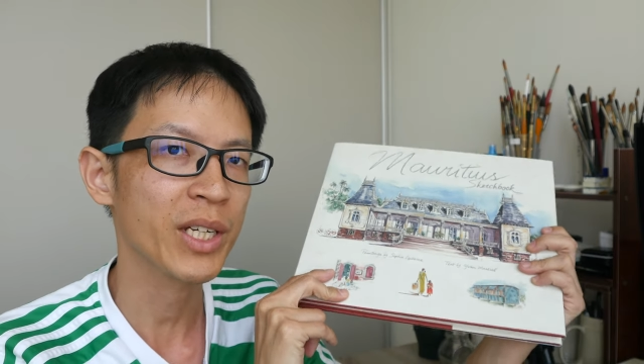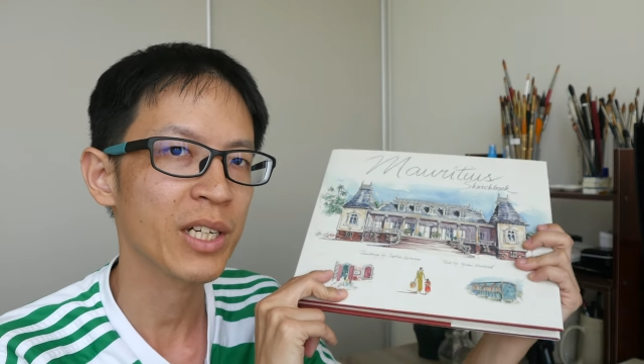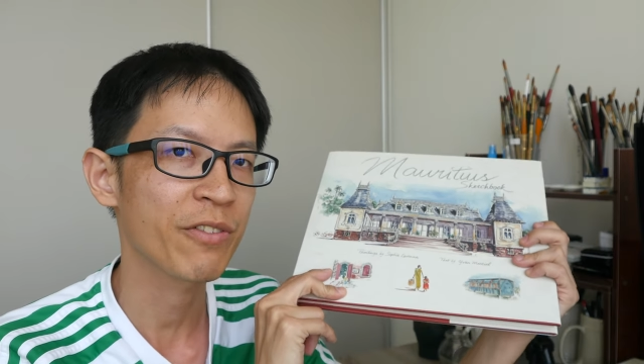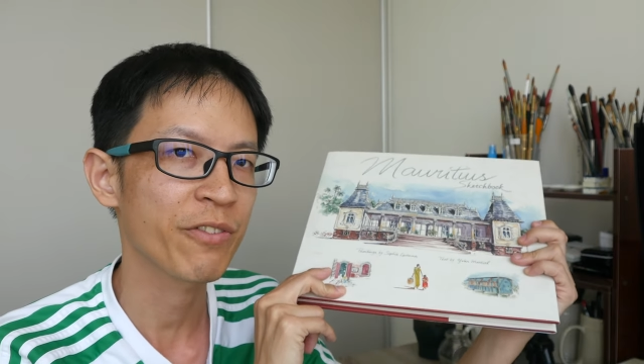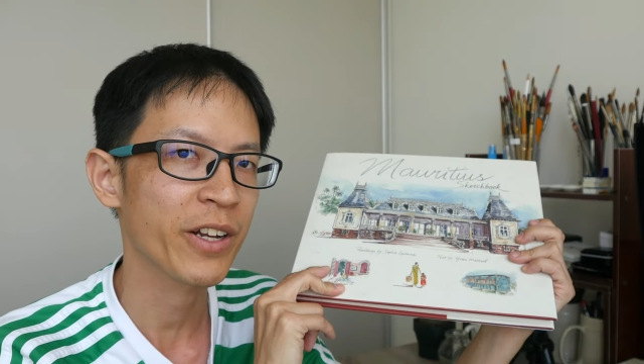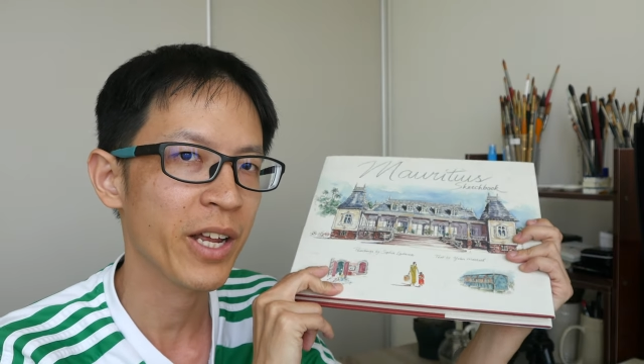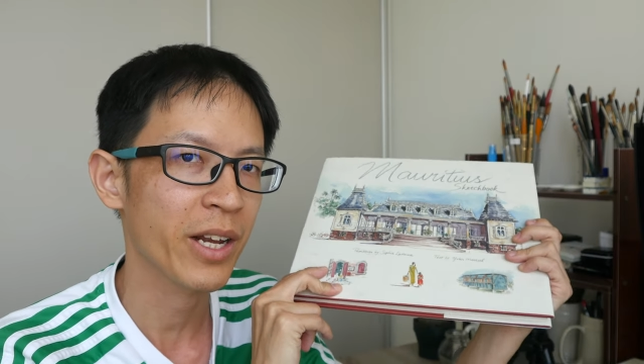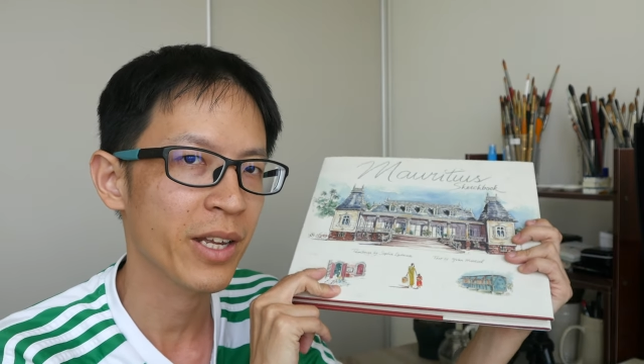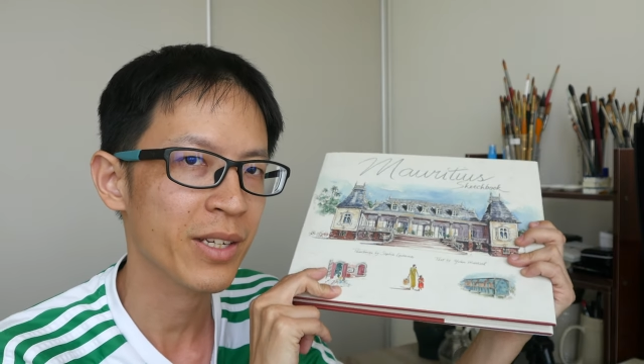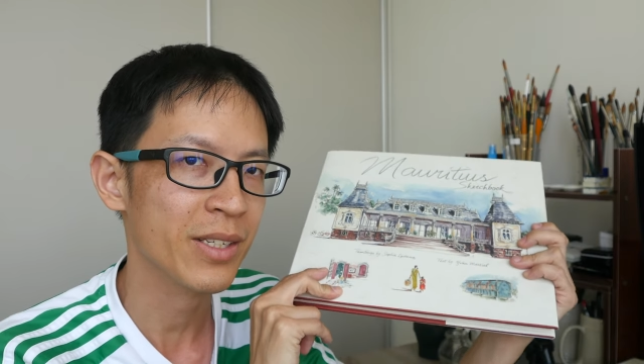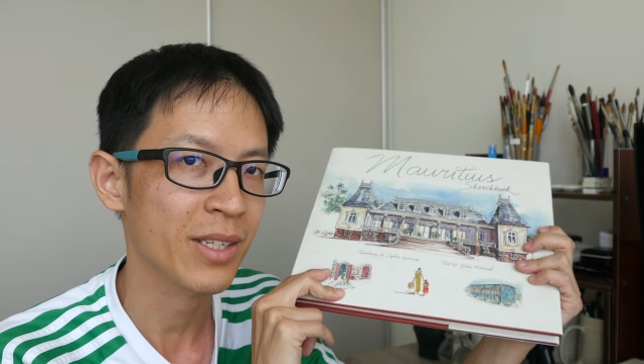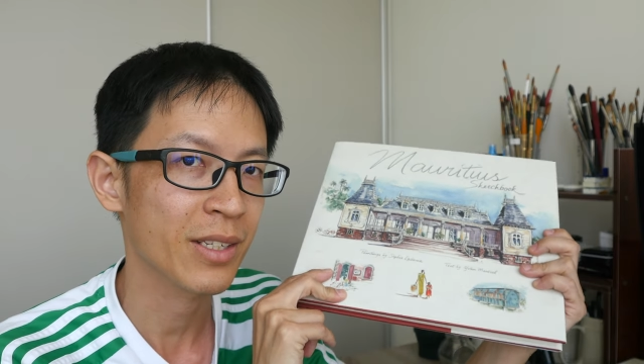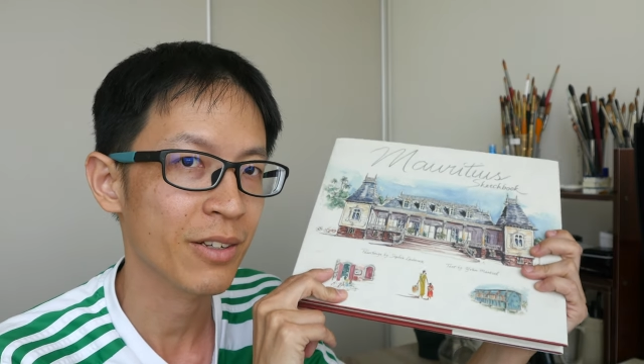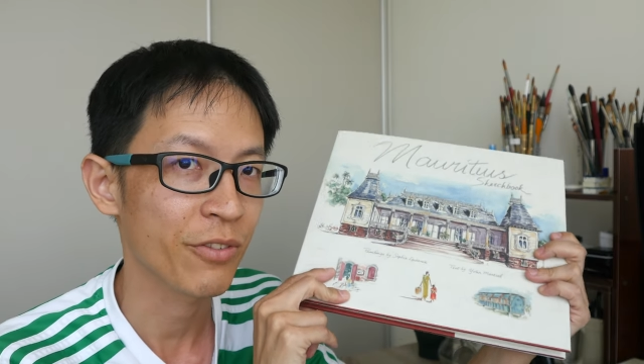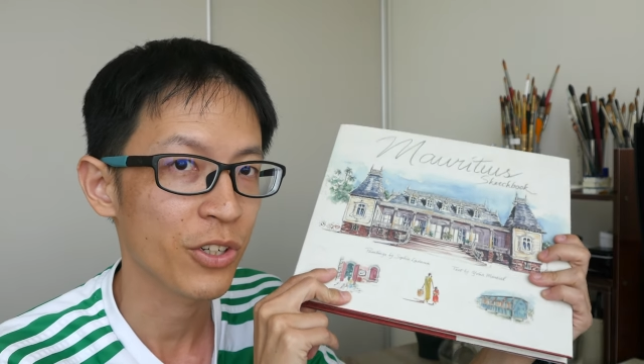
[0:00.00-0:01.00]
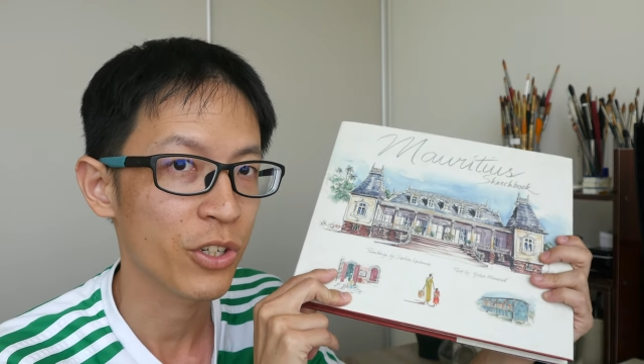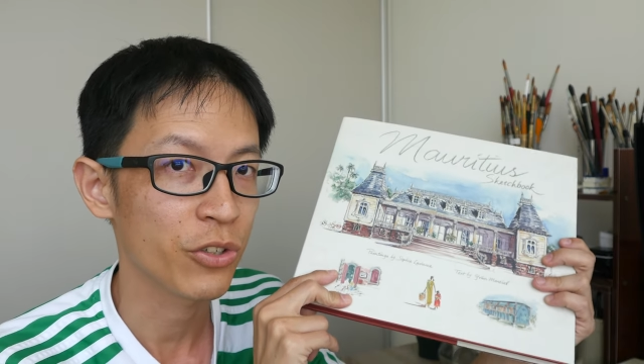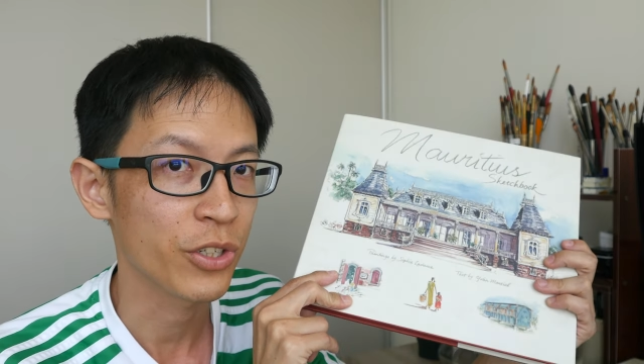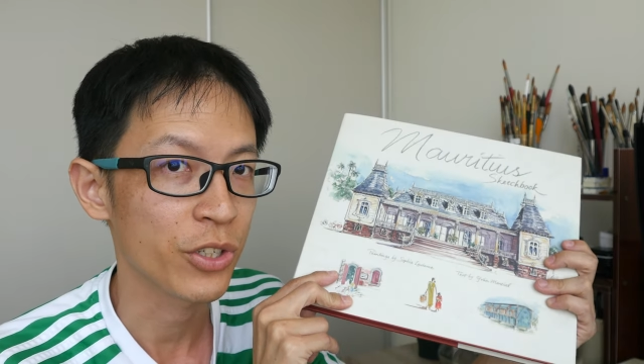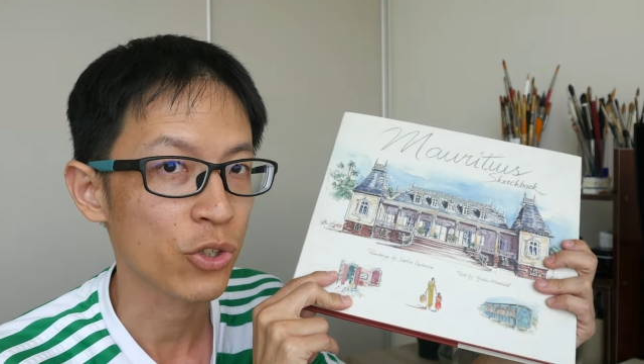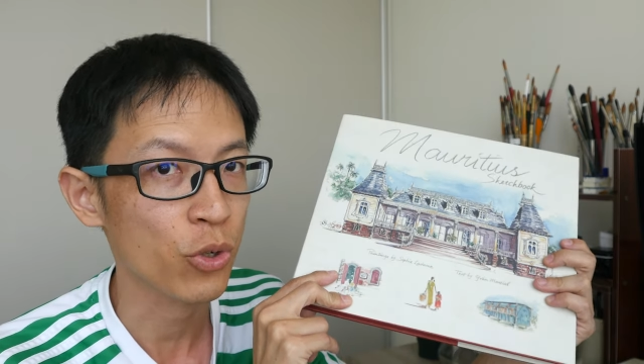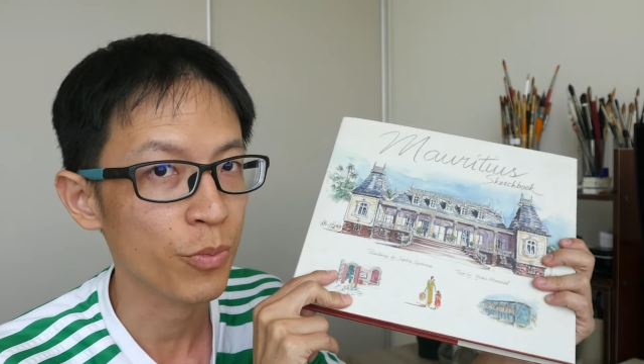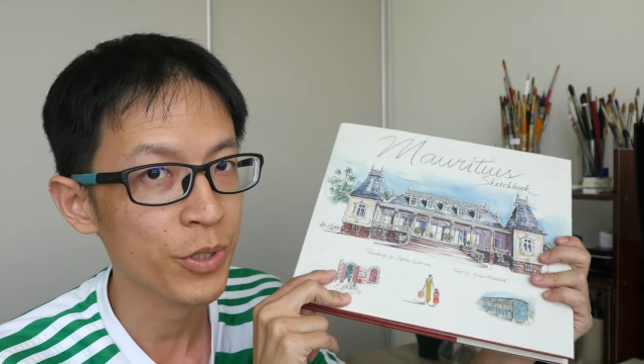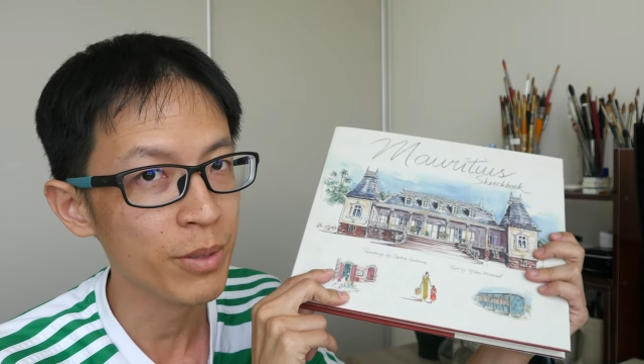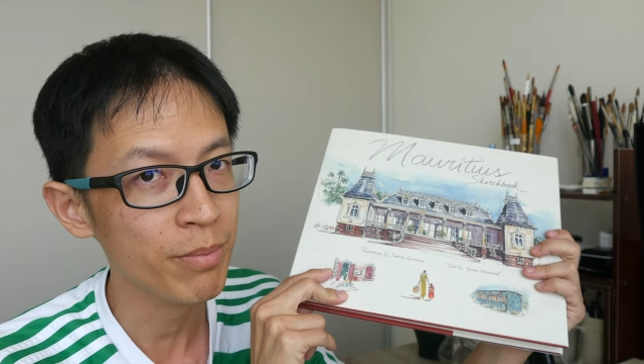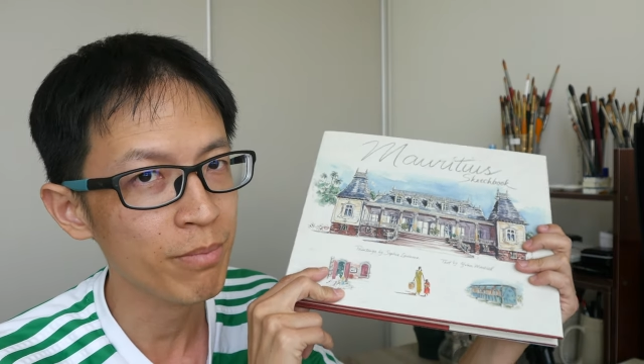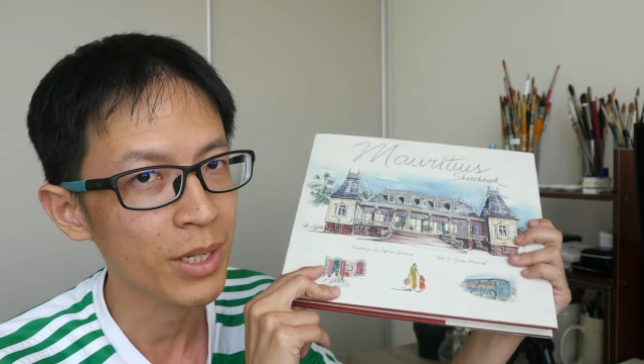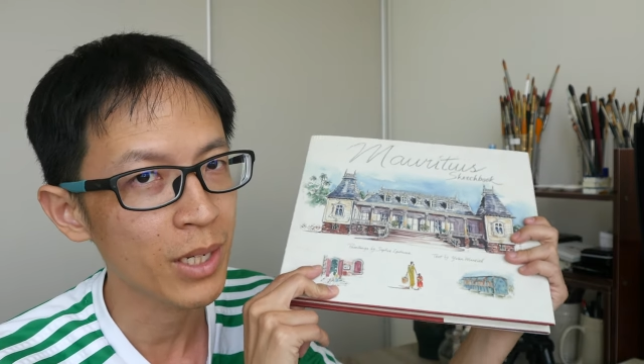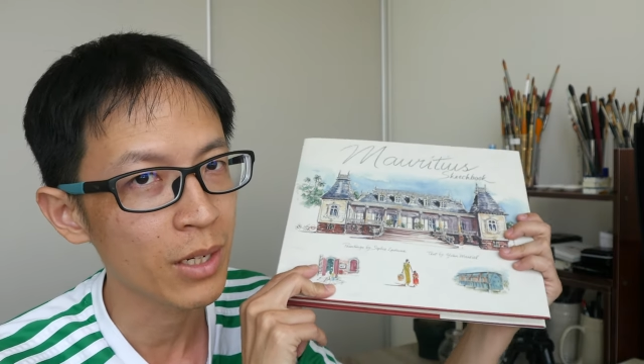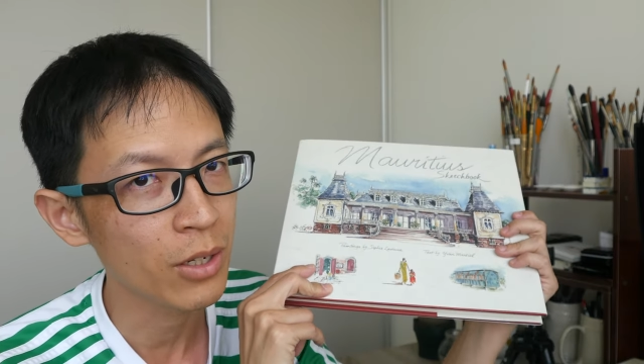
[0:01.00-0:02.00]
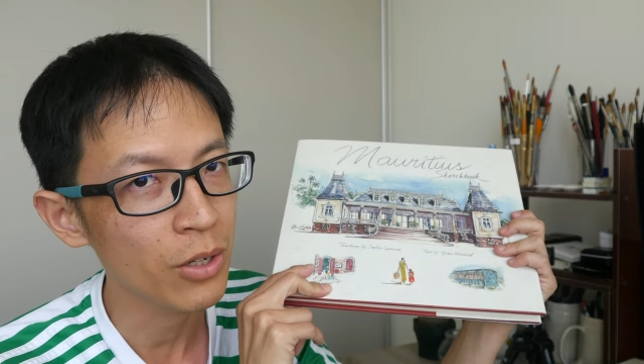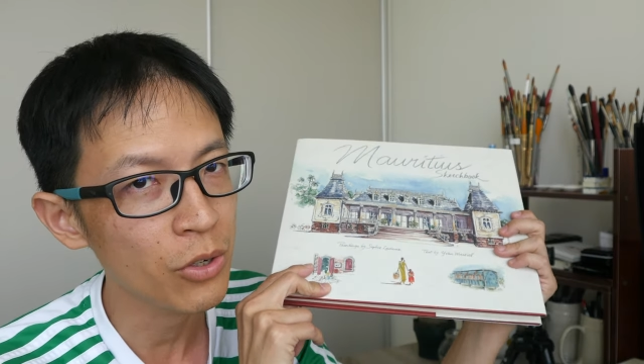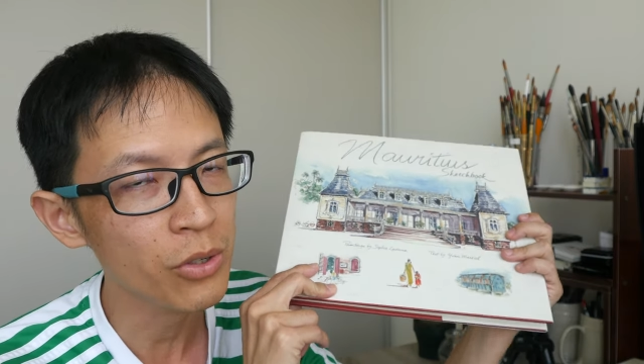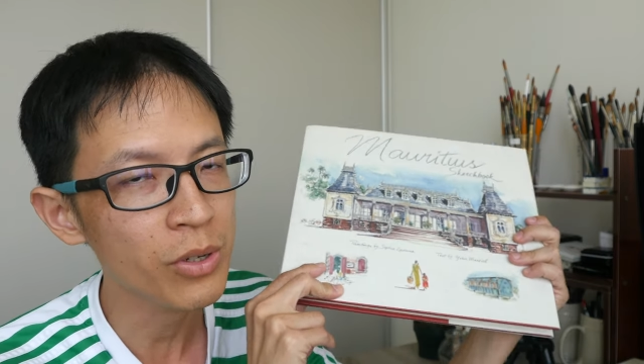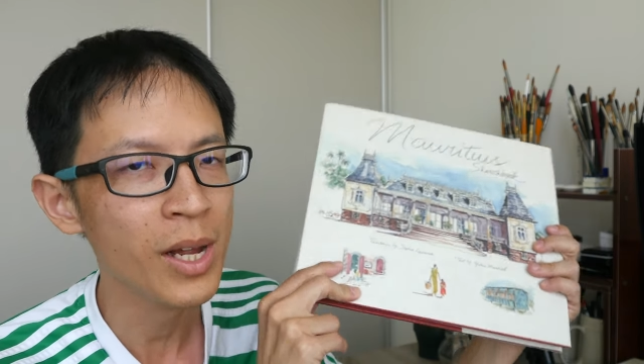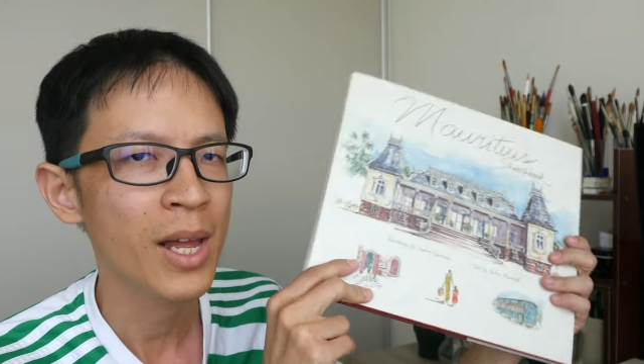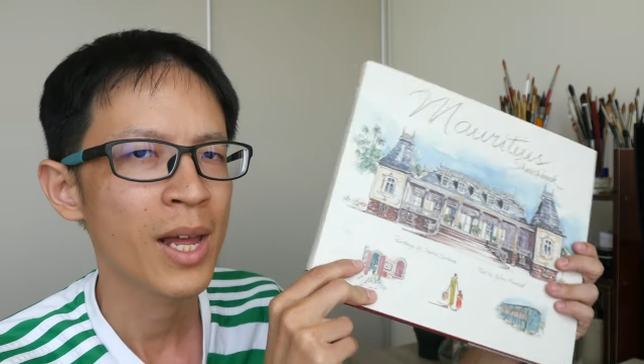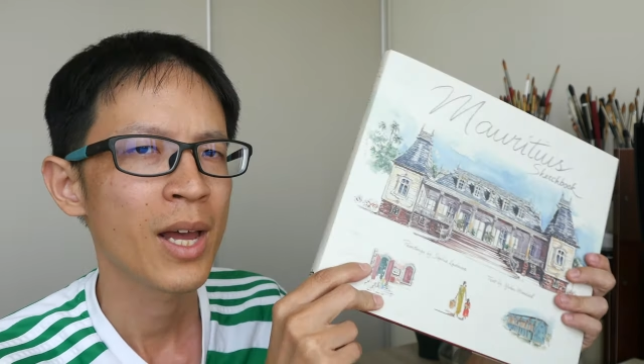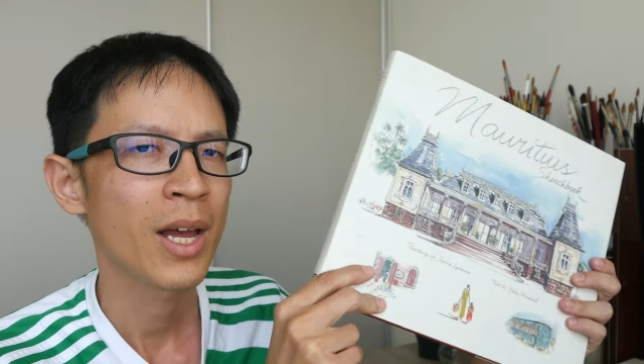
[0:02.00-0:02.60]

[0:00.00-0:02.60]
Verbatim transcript: Affiliate links in the video description below.